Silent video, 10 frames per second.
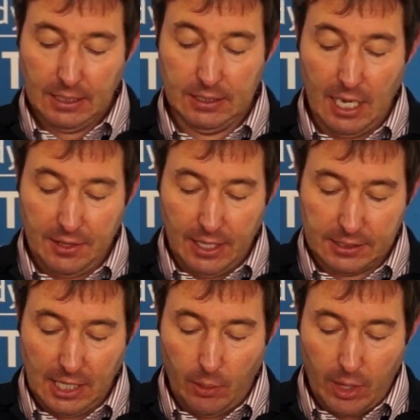Another
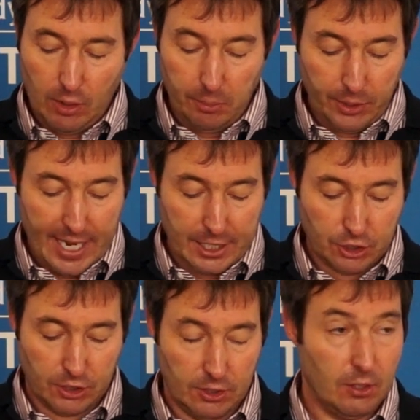is our
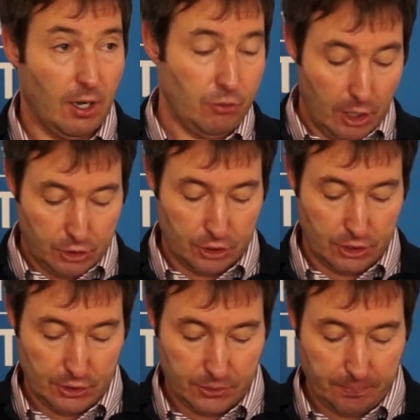comprehension of
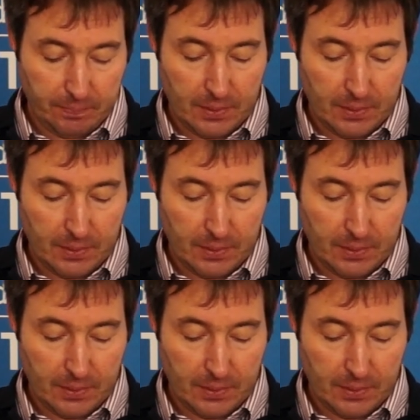consciousness.